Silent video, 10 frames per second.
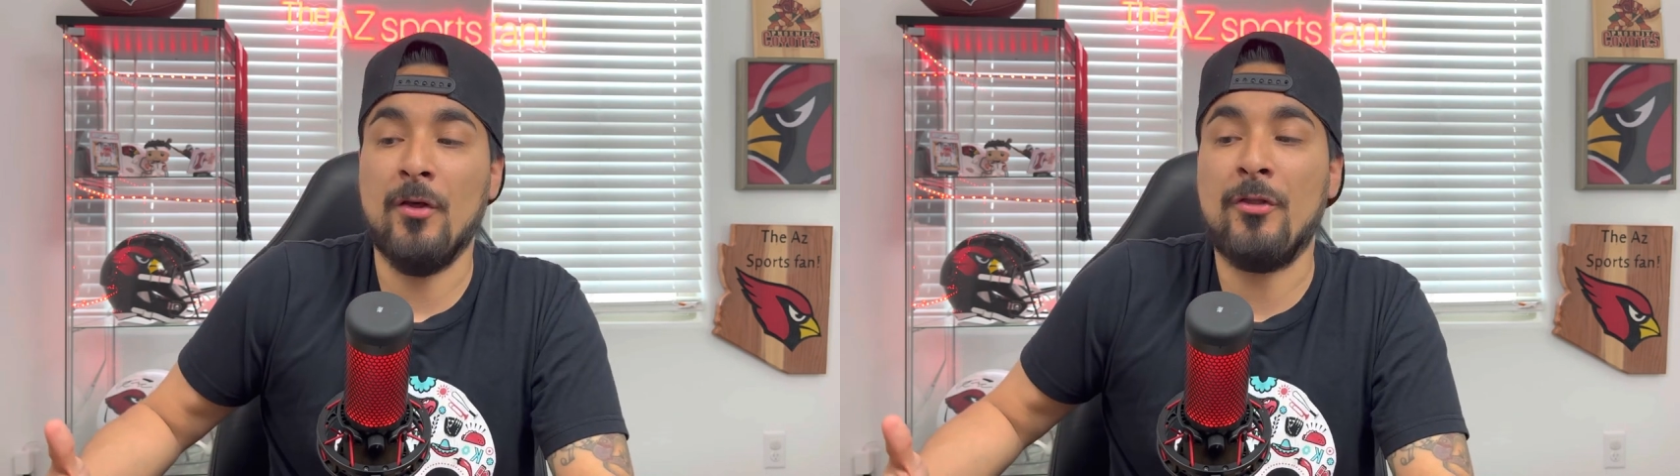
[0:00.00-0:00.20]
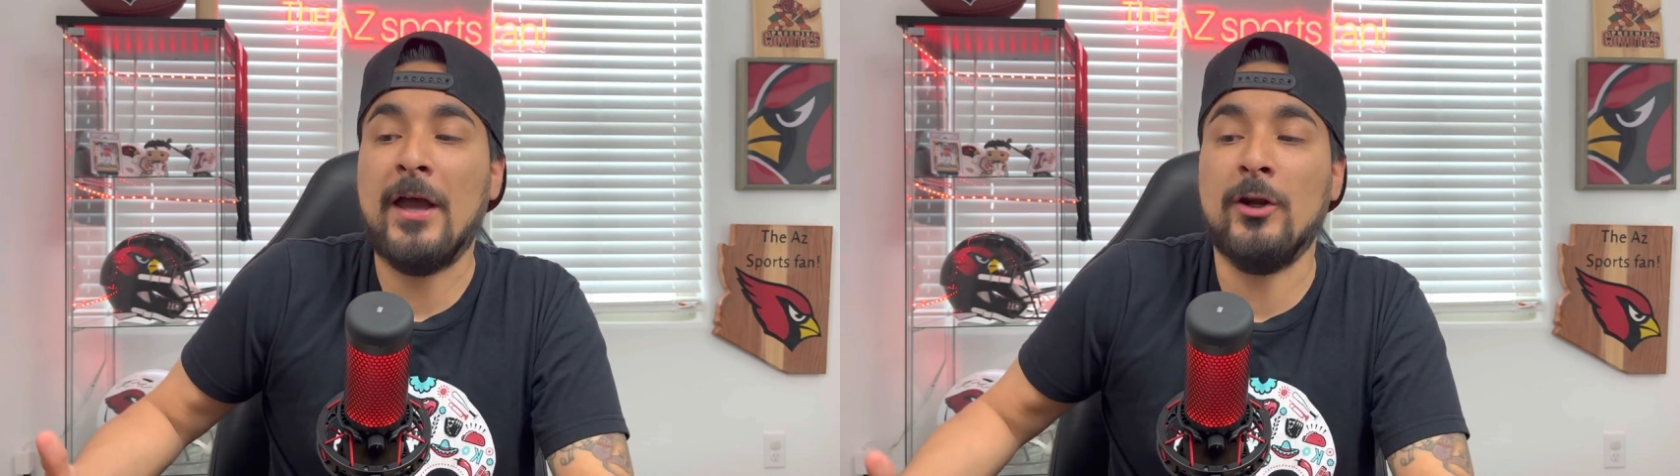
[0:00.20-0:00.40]

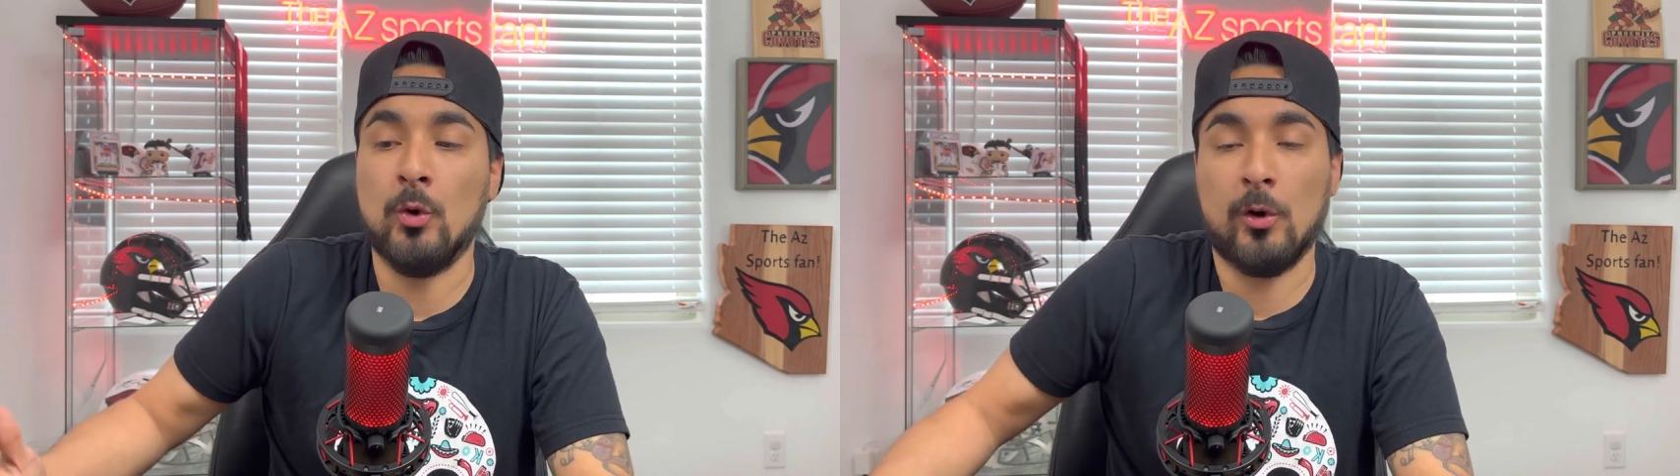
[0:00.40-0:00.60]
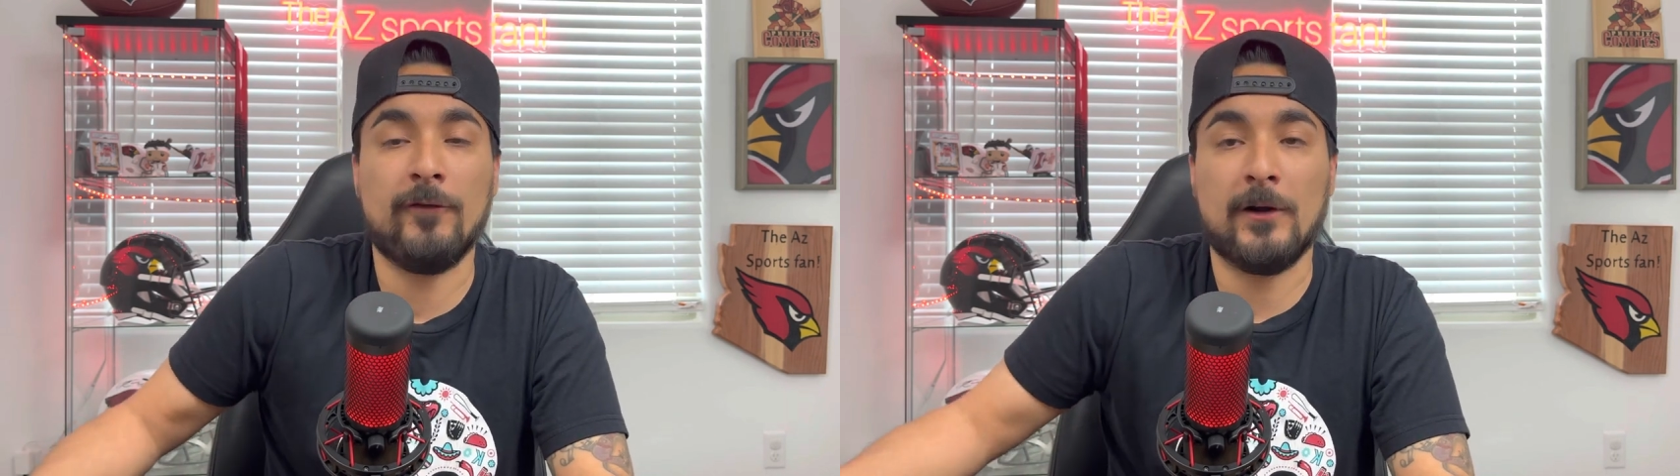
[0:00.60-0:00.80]
that in
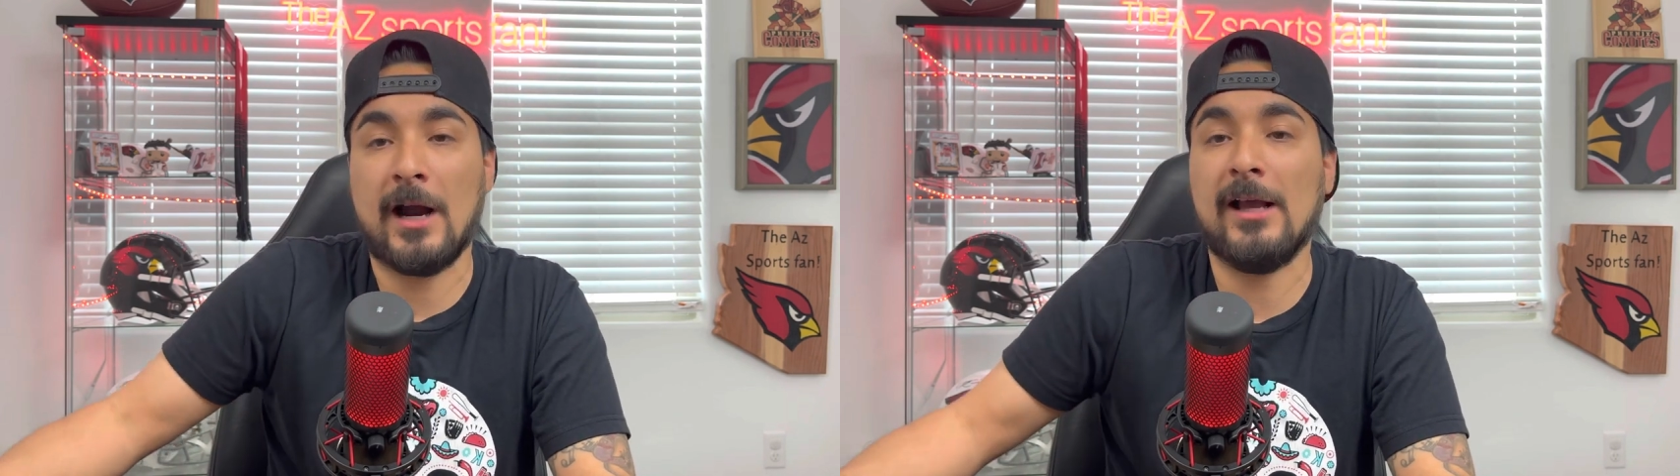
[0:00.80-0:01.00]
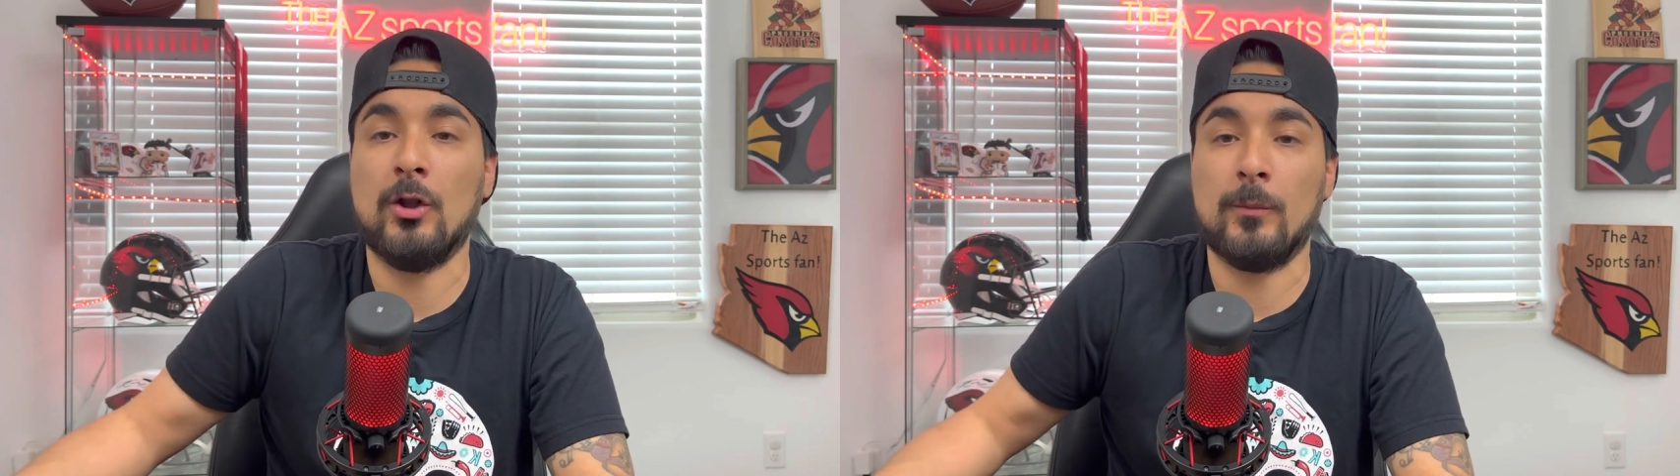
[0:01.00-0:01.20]
order for
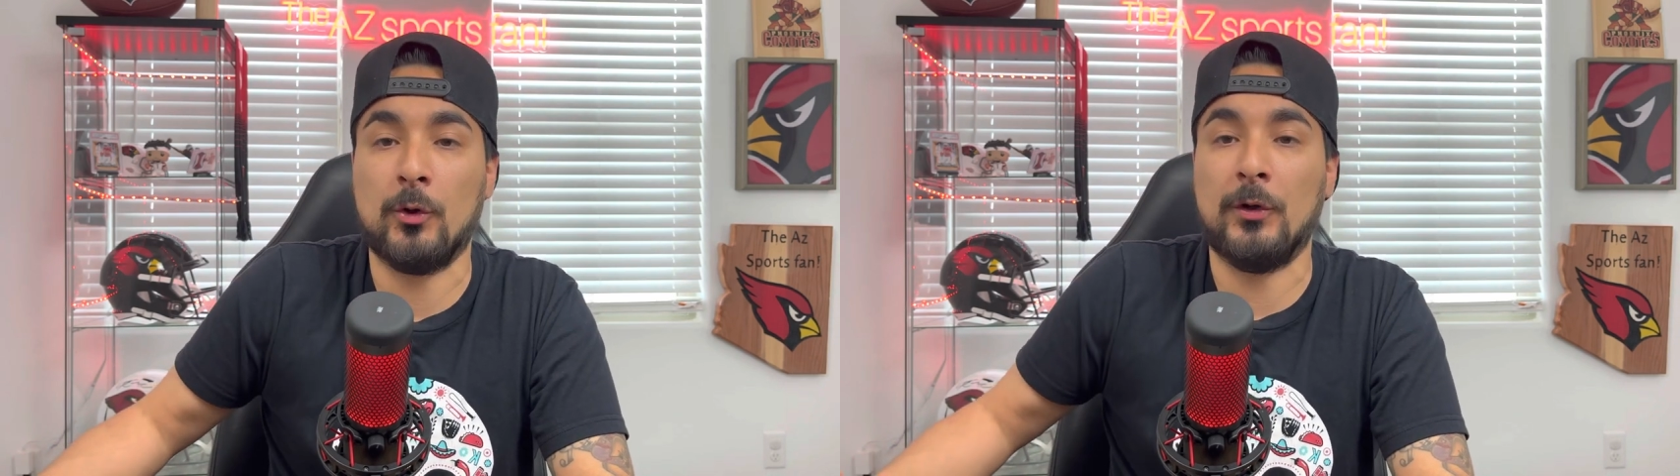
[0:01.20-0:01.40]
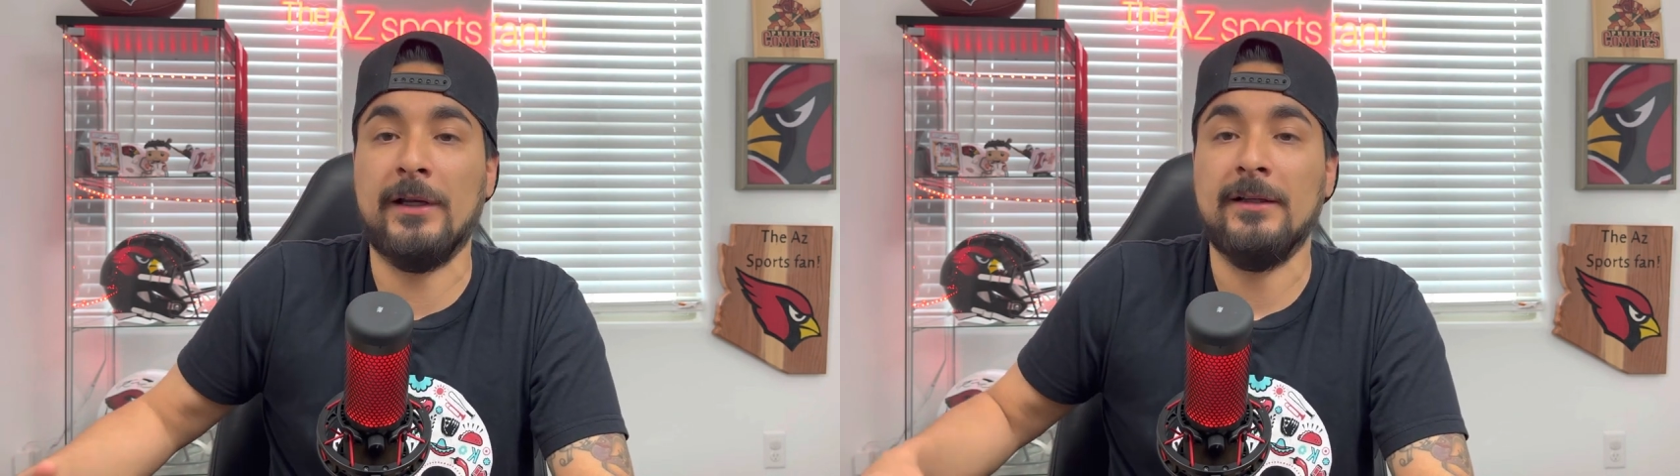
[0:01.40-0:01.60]
Kyler
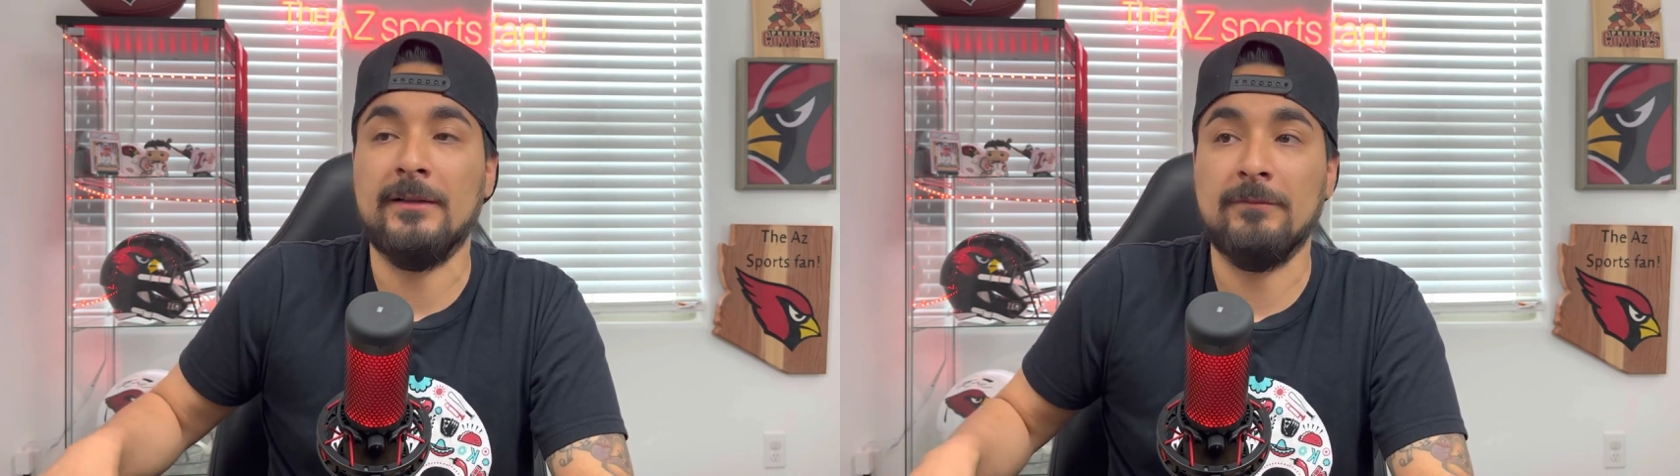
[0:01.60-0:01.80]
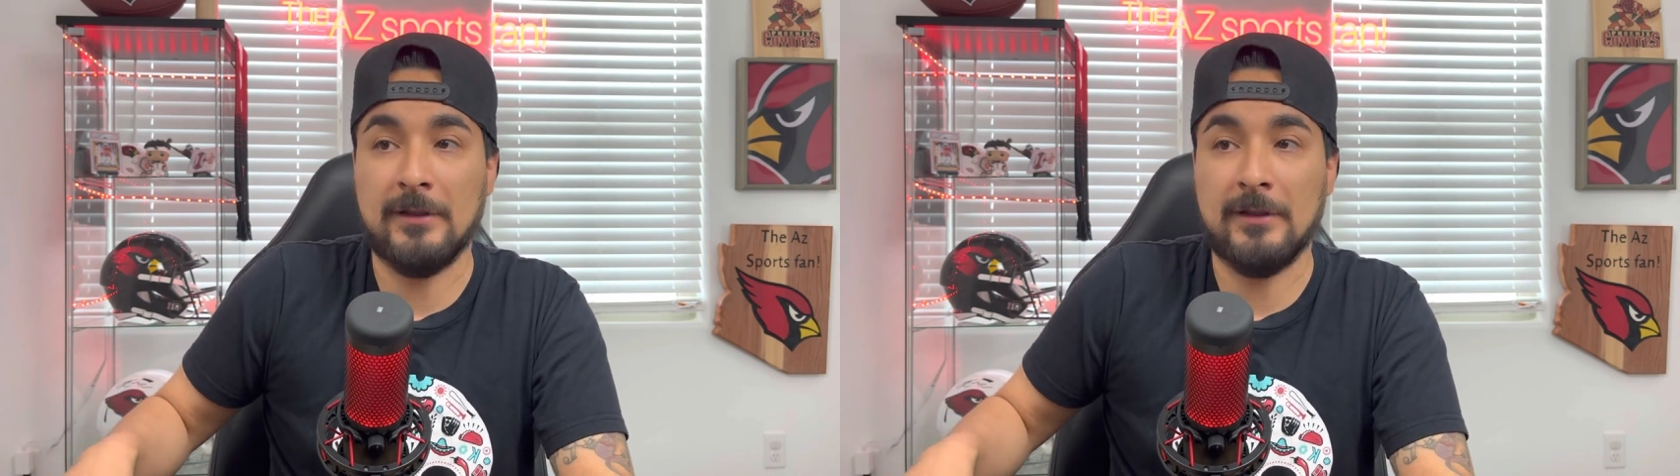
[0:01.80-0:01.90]
Murray,